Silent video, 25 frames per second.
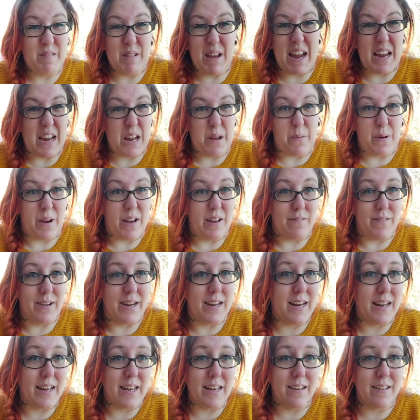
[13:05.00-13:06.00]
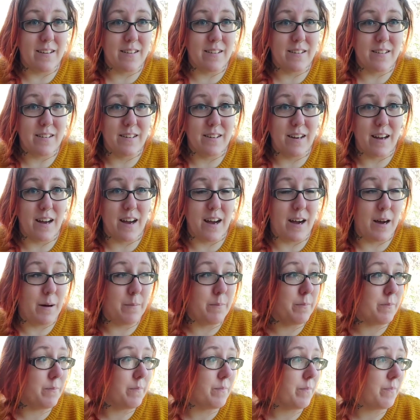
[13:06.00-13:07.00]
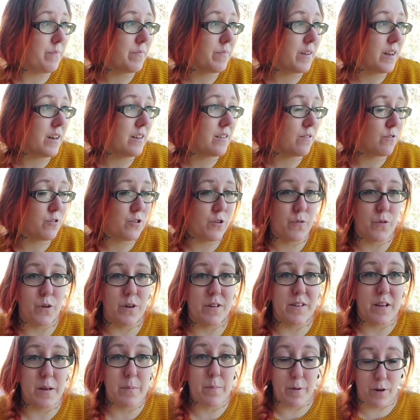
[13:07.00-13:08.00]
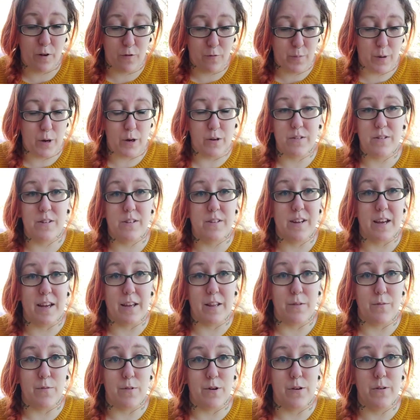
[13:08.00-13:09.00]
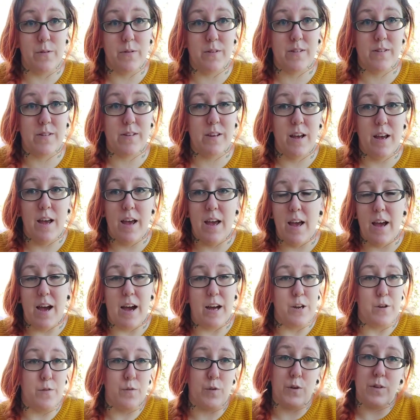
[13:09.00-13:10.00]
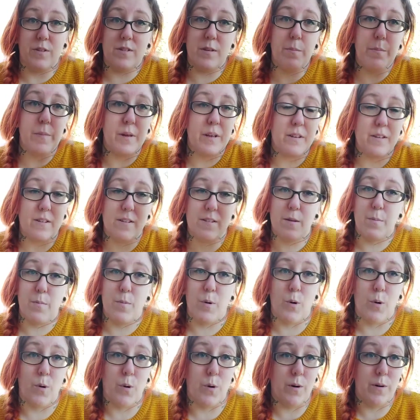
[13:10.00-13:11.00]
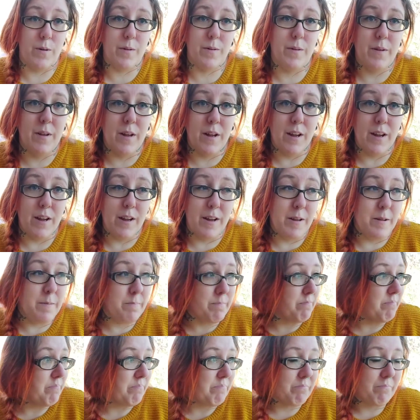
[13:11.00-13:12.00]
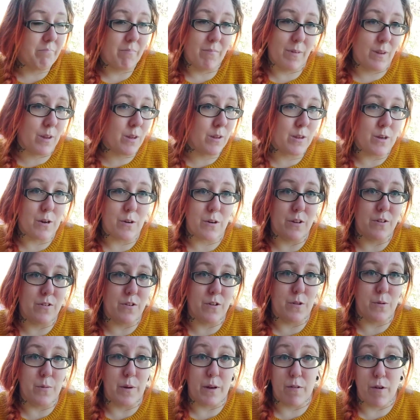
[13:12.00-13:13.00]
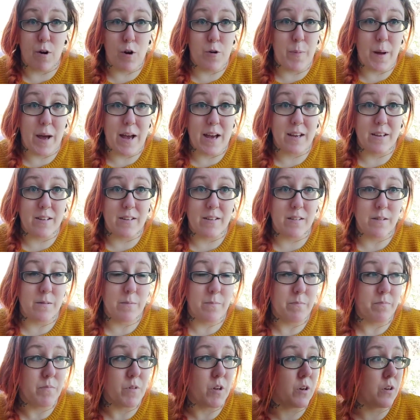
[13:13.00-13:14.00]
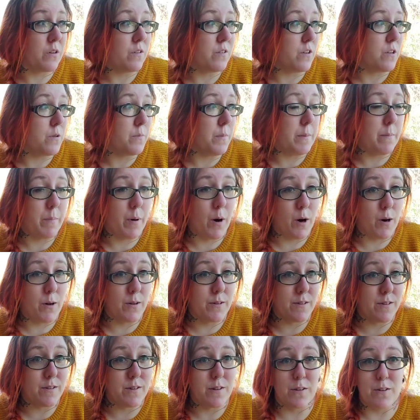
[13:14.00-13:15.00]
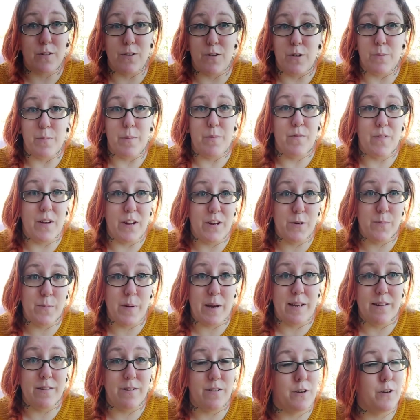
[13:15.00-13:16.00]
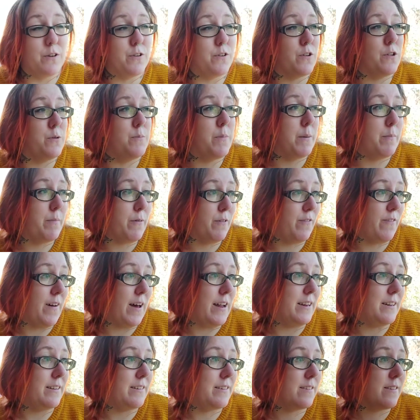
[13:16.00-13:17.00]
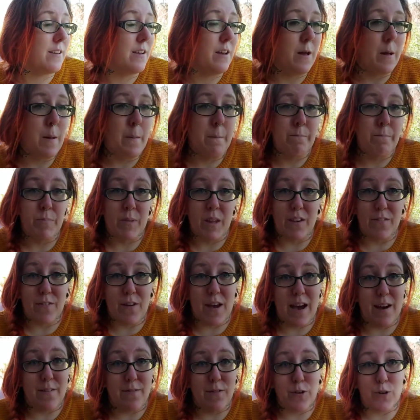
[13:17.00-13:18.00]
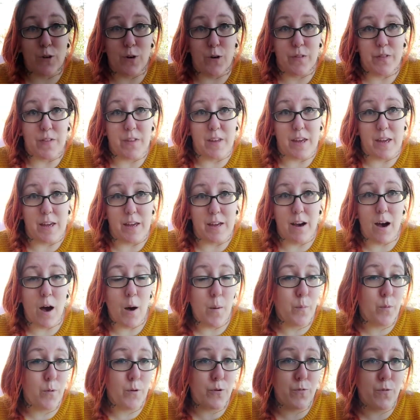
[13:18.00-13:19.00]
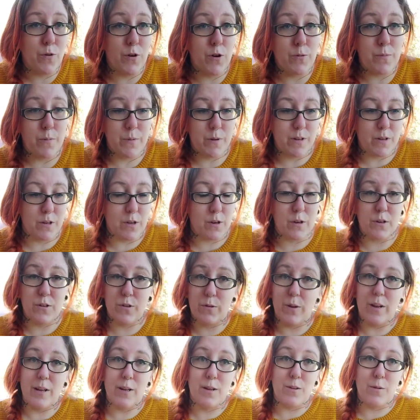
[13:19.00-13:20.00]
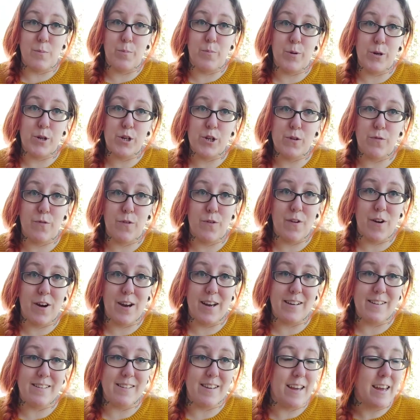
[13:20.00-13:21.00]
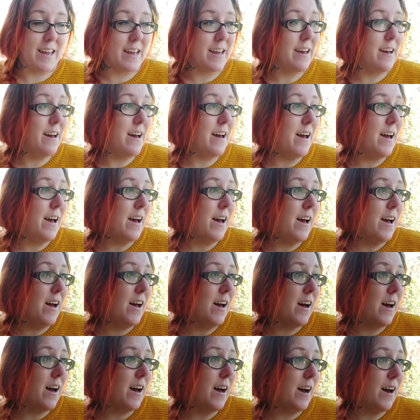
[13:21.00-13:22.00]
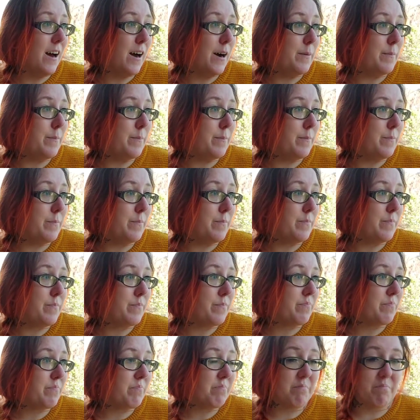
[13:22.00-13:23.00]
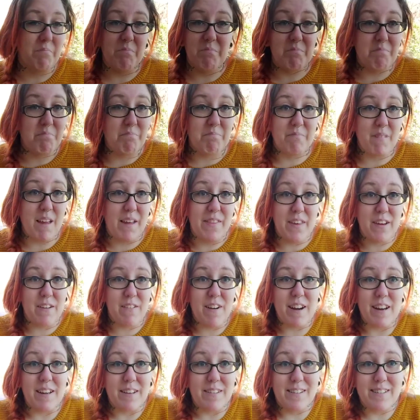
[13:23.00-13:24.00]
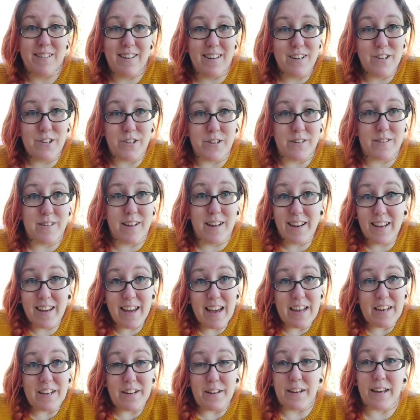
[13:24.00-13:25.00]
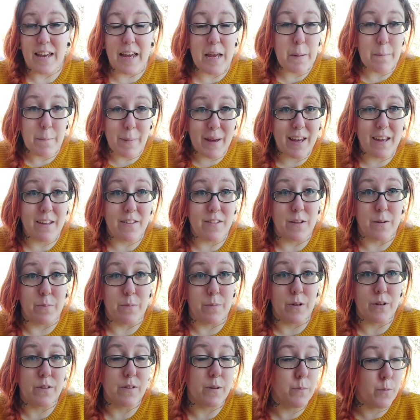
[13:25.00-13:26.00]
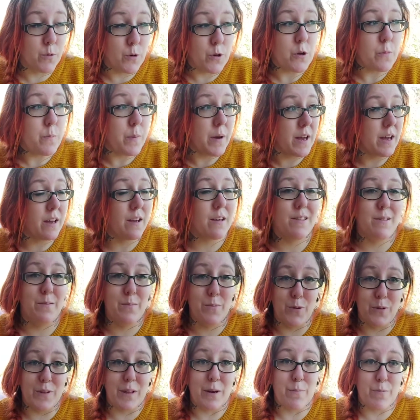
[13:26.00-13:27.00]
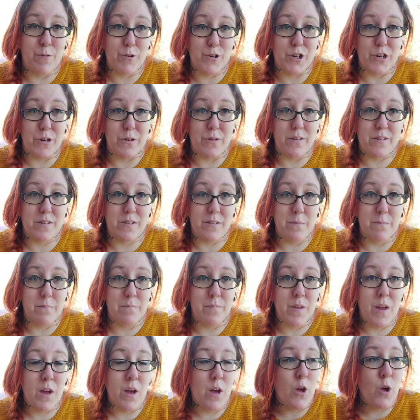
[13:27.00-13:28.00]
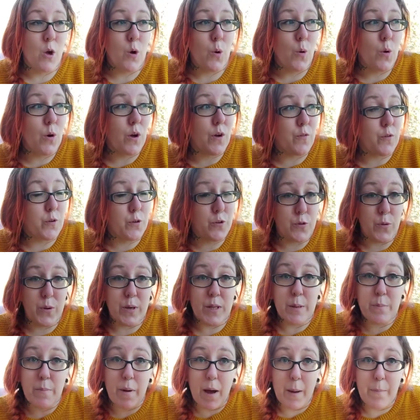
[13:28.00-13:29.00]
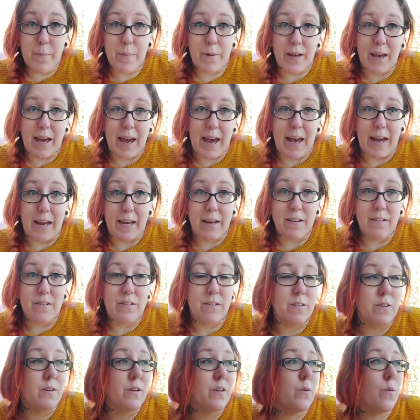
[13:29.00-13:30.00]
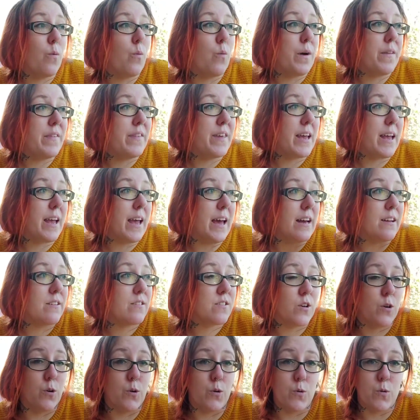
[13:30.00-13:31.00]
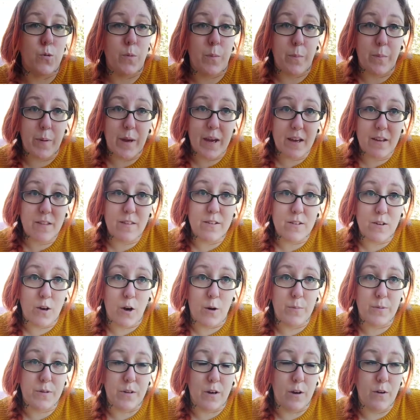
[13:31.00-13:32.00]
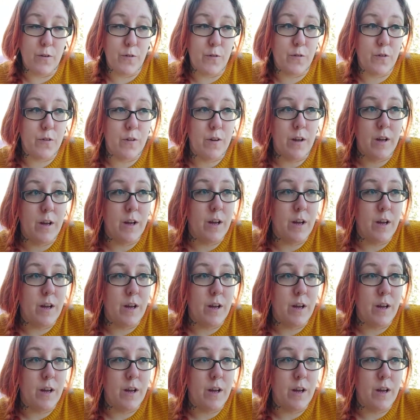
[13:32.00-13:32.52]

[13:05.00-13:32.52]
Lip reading: anywhere really, as long as you've got a deep enough pot to take the roots and you've got something to support. You can do them in grow bags, you can do them in pots, you can do them in veg beds, you can do them up a fence. If you haven't got the upward room, you can do a little bush variety, and they're great, they're delicious. And again, keep picking them, because the more you pick, the more they'll produce. If you're doing them up a cane, when they get tall, pick the tops off,